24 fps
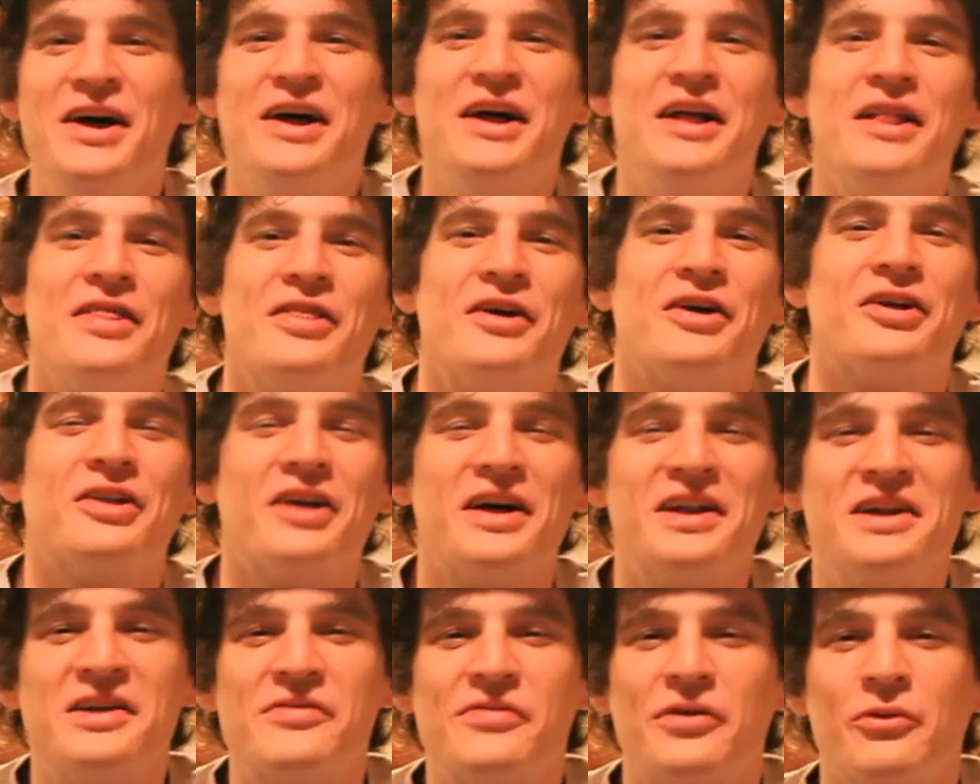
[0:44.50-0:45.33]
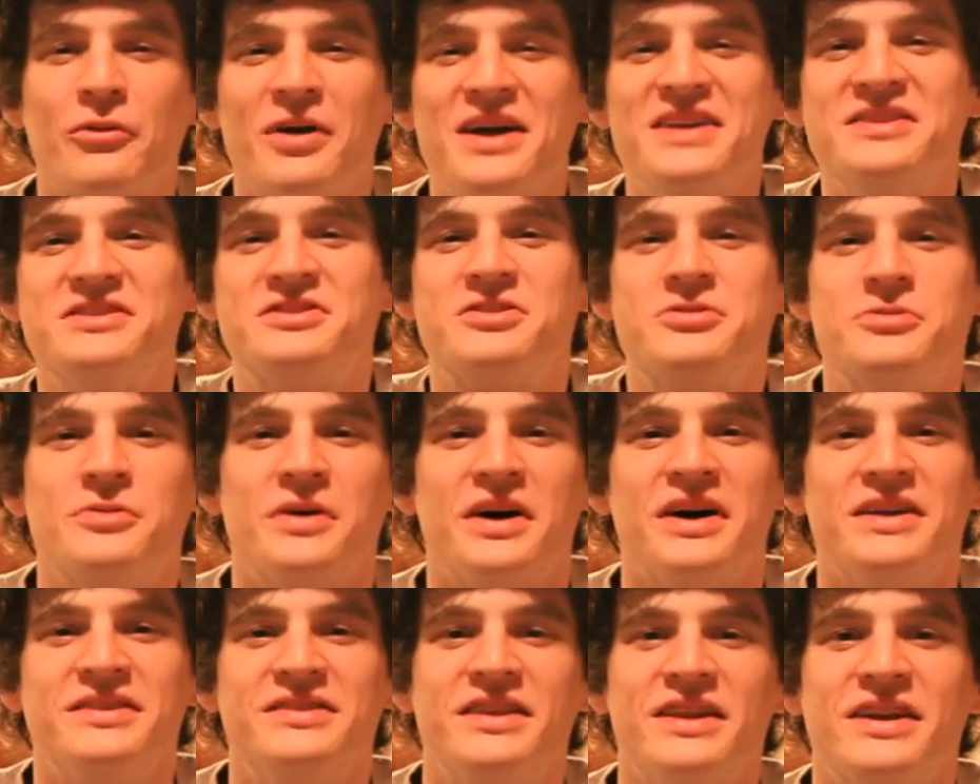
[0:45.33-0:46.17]
There are a lot of different ways
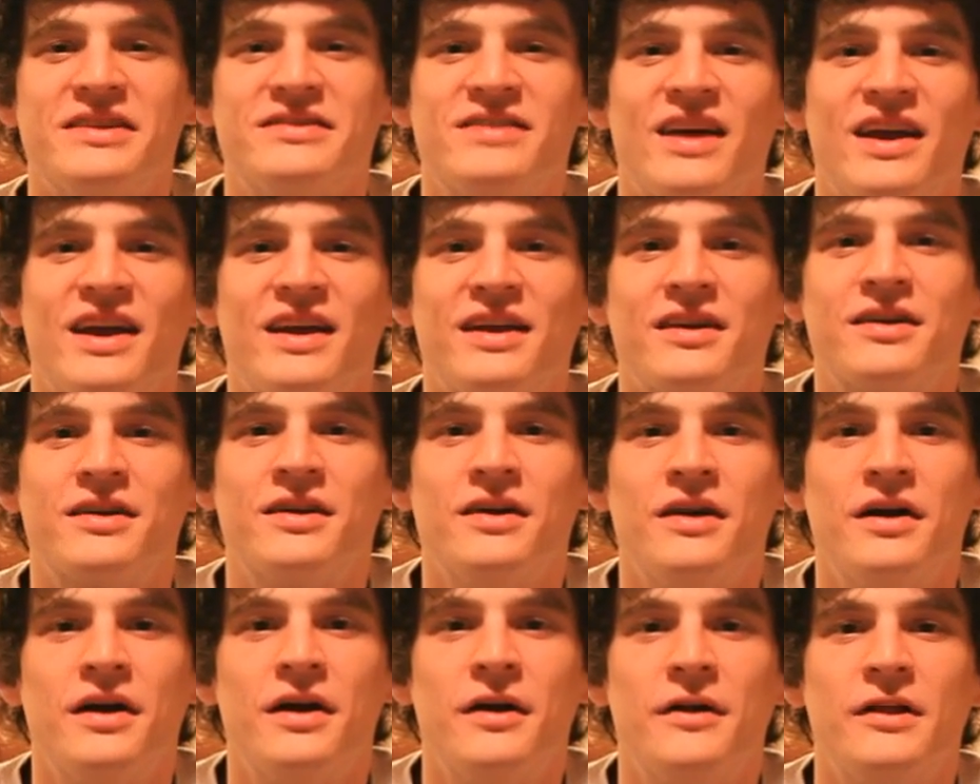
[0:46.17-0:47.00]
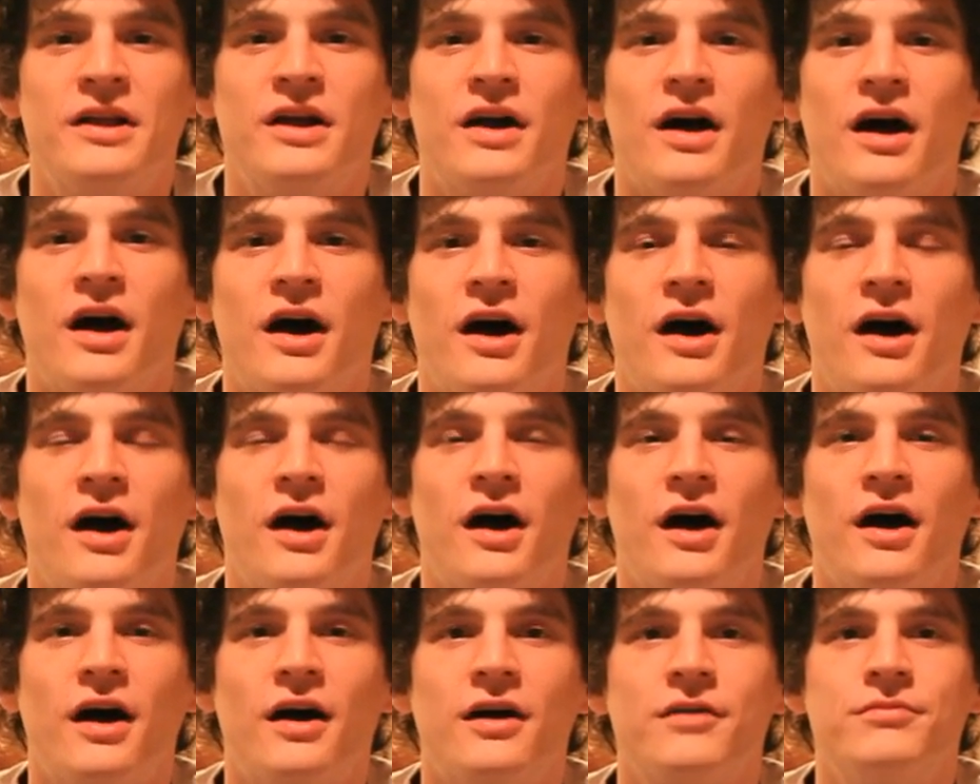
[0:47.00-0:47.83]
to dent a tank.
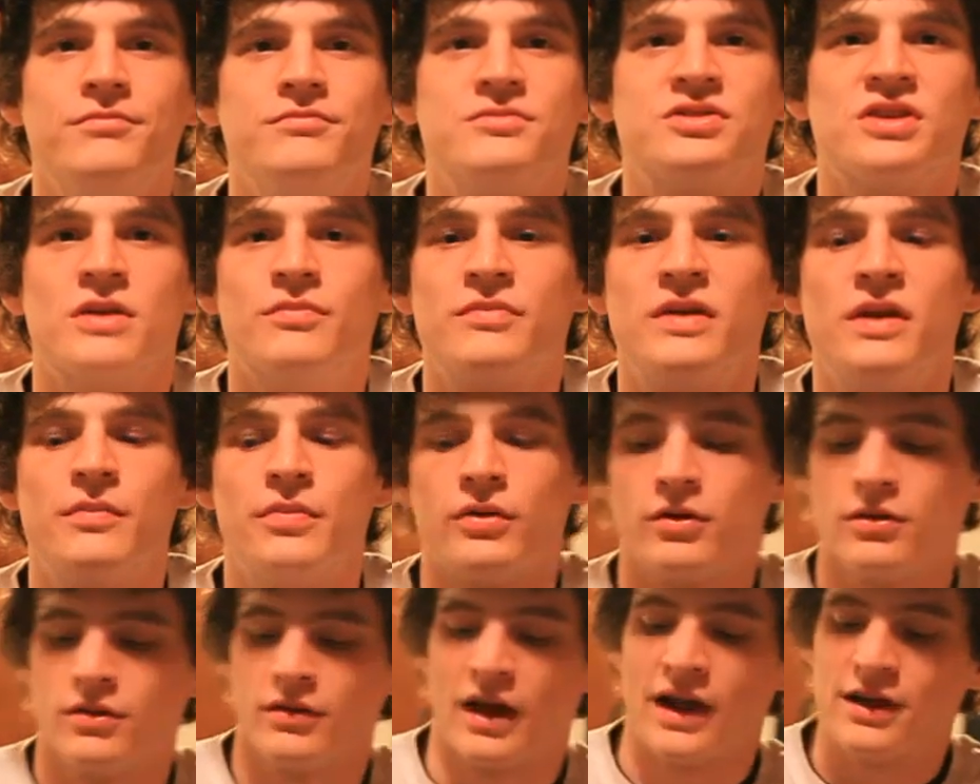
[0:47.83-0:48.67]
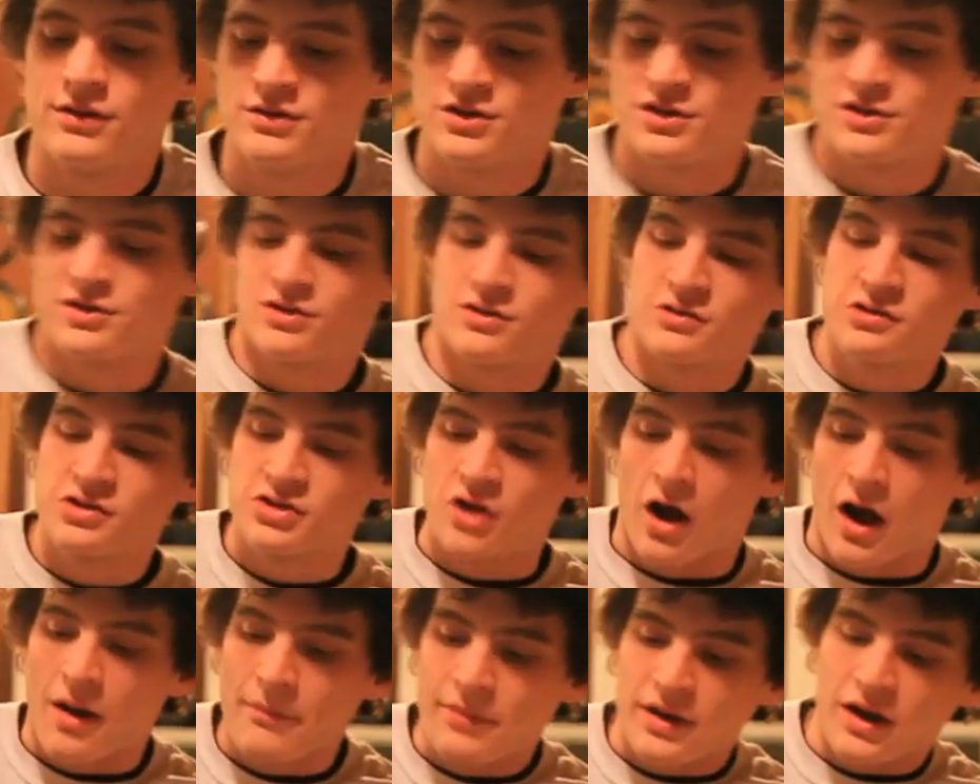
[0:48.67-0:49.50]
Some people like just
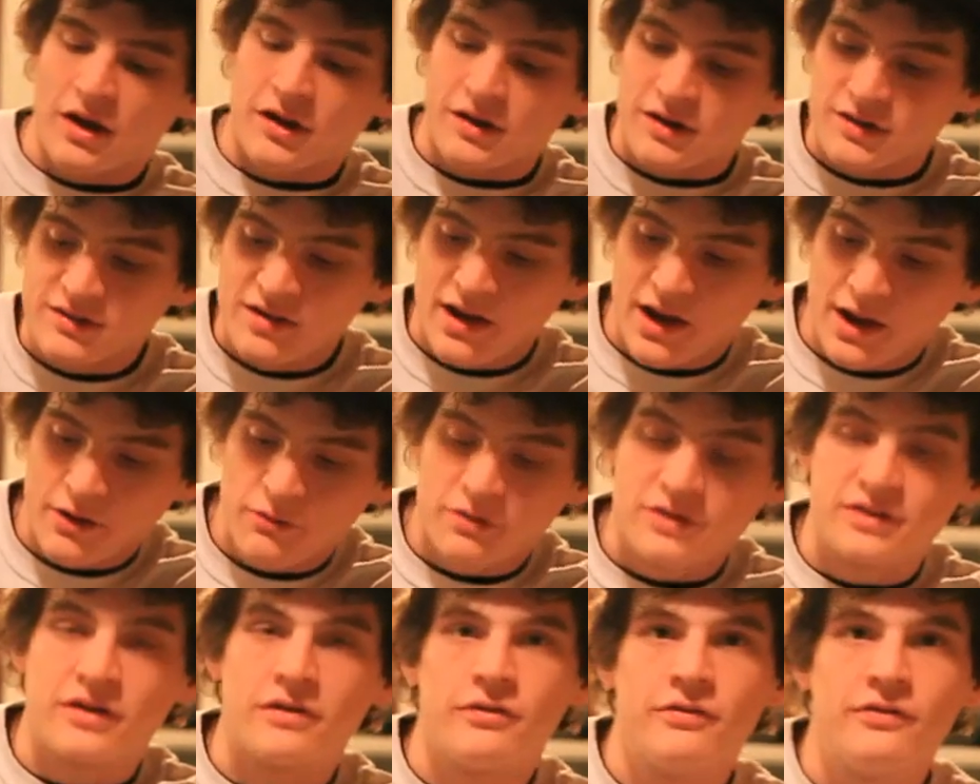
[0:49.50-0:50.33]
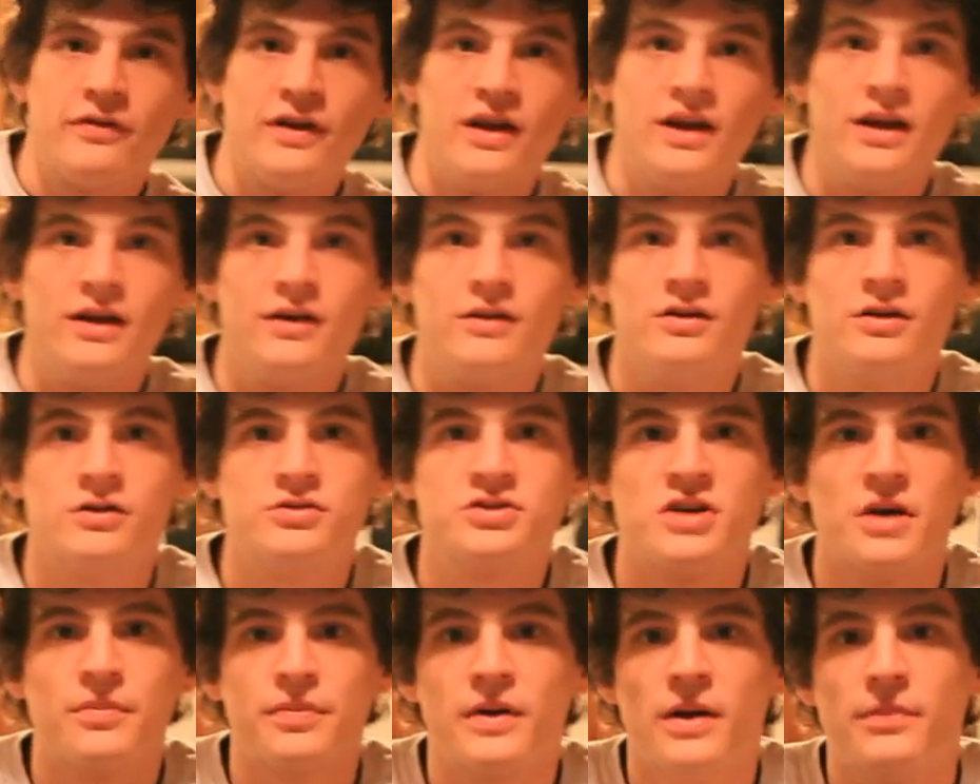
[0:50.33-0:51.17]
stomping on their tank with their feet, you know,
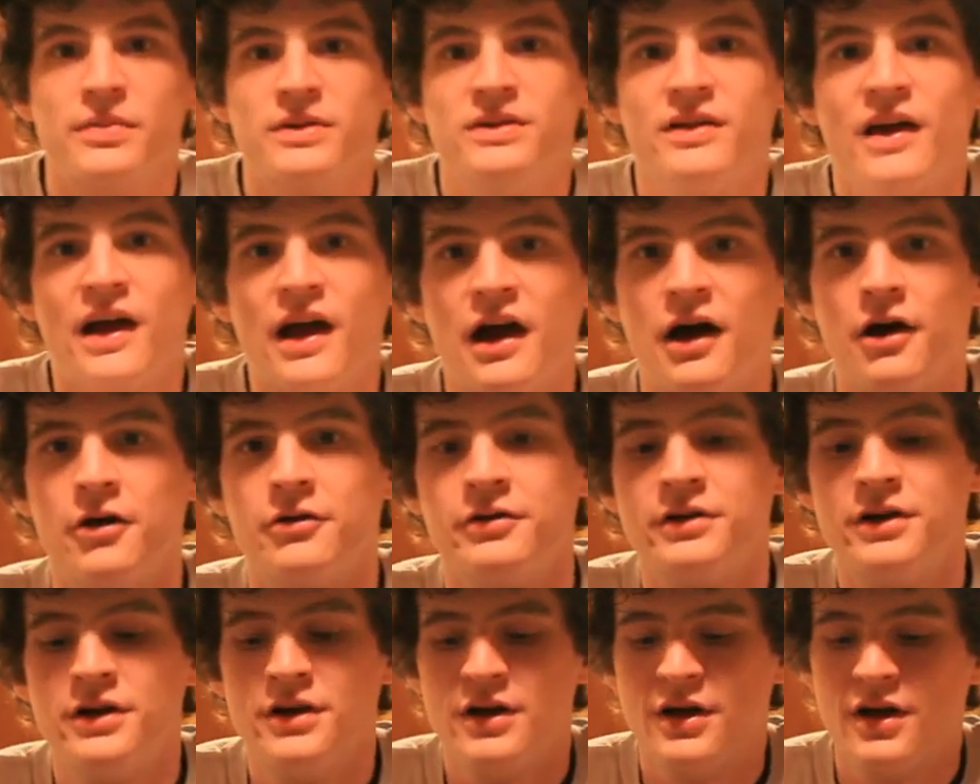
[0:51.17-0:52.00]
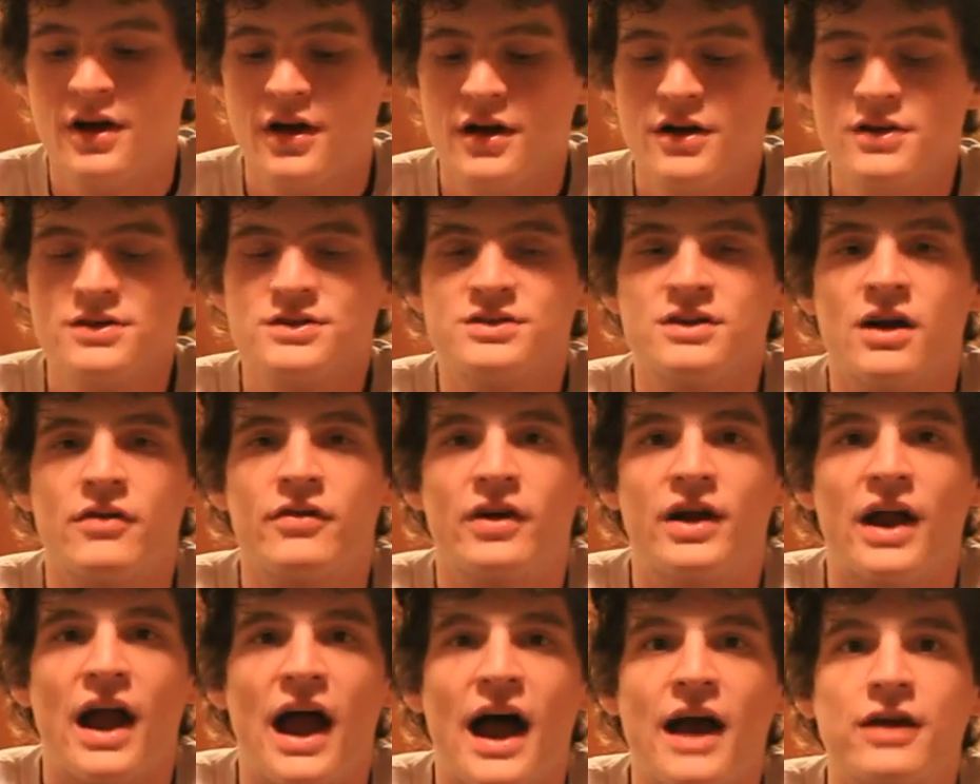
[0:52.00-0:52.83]
jumping up and down. It's not
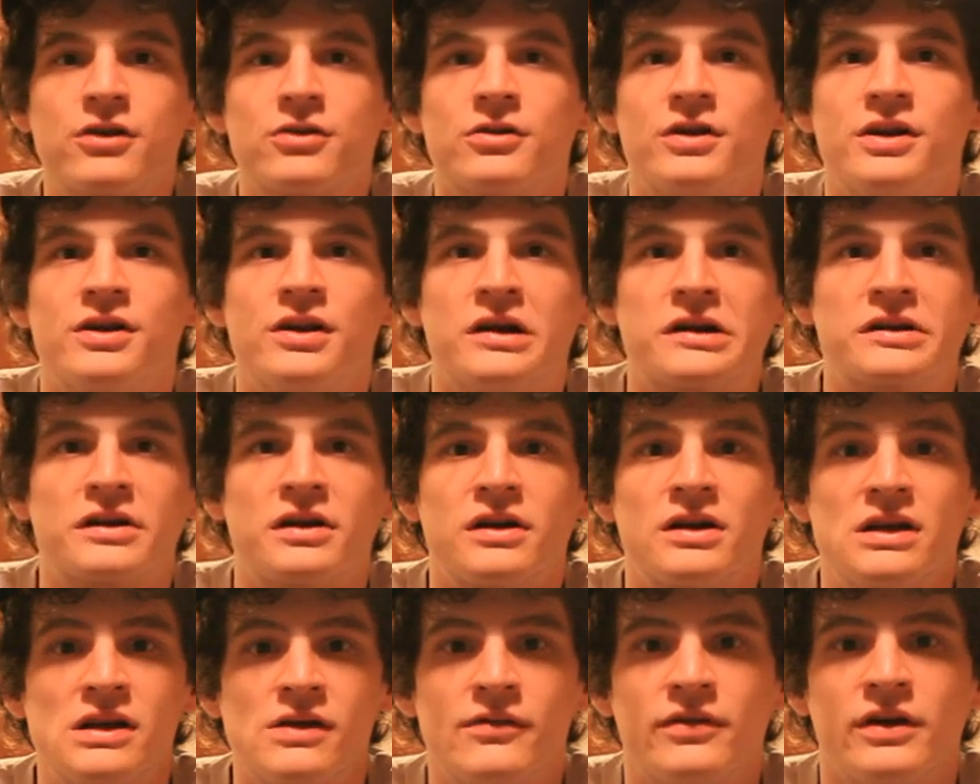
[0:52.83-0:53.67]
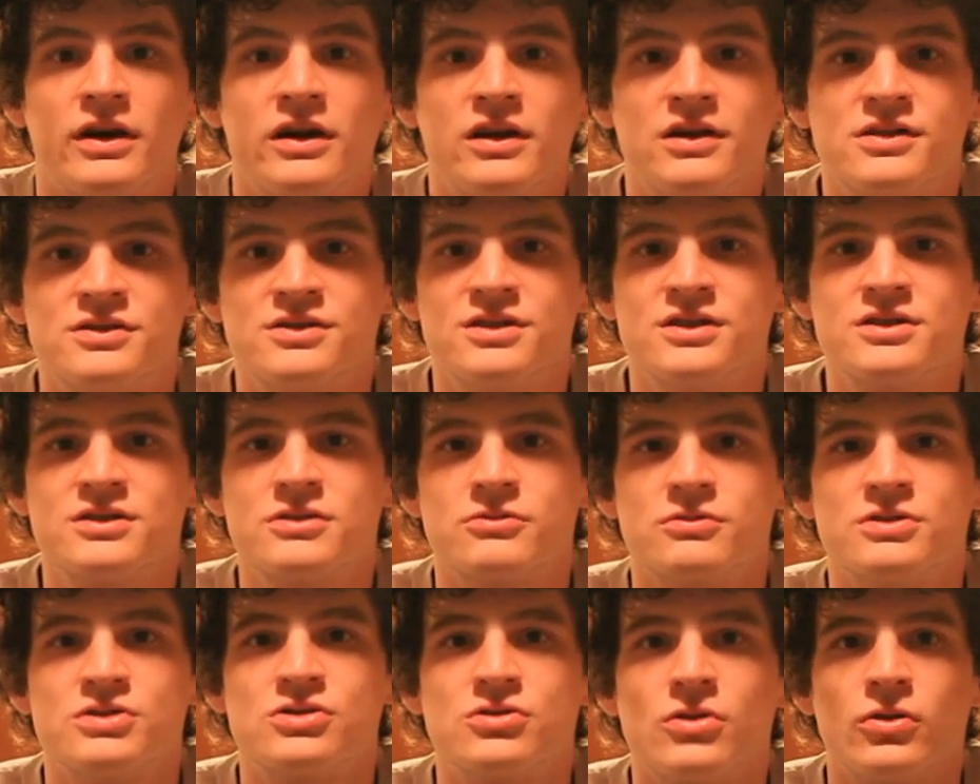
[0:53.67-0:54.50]
very accurate. You're not going to get very
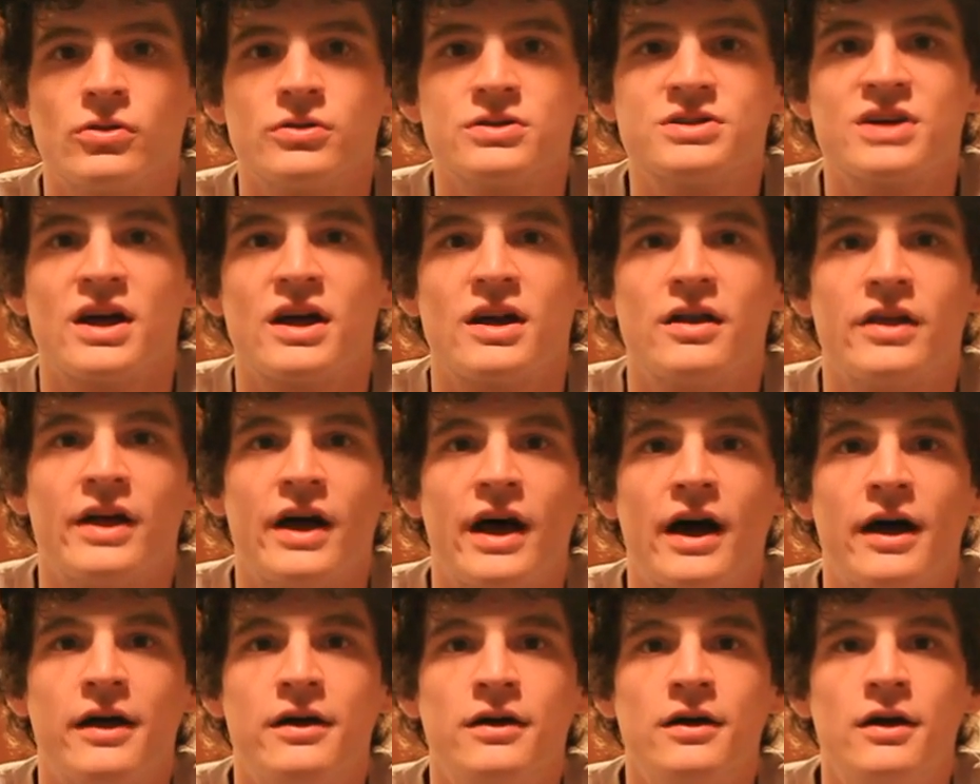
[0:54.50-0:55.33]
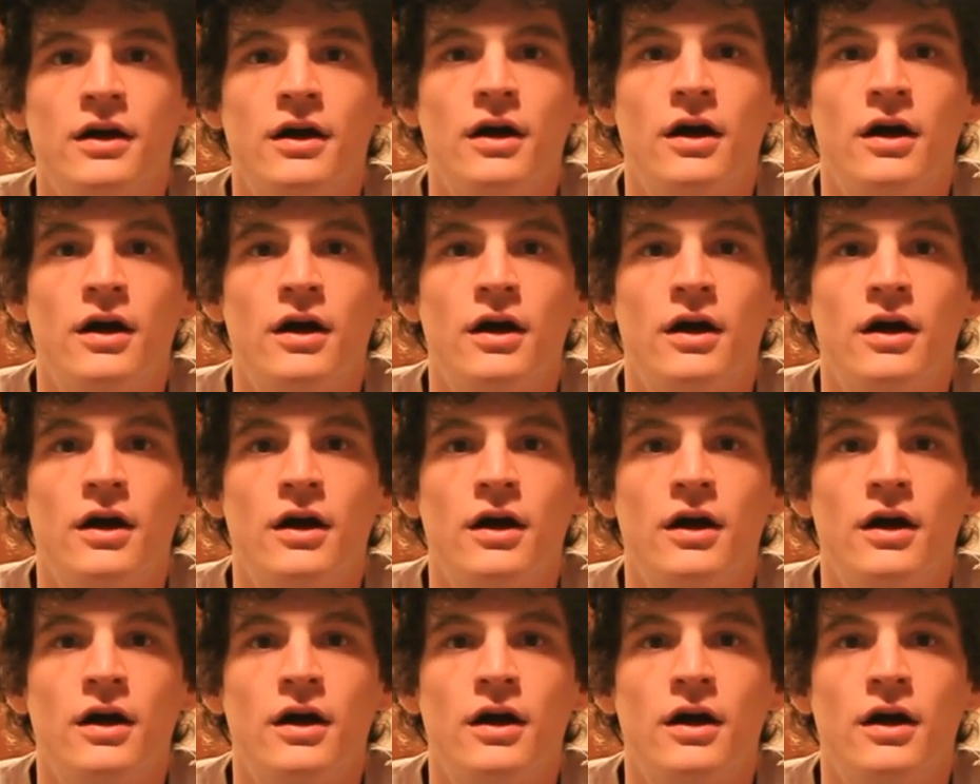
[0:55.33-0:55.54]
consistent results out of that.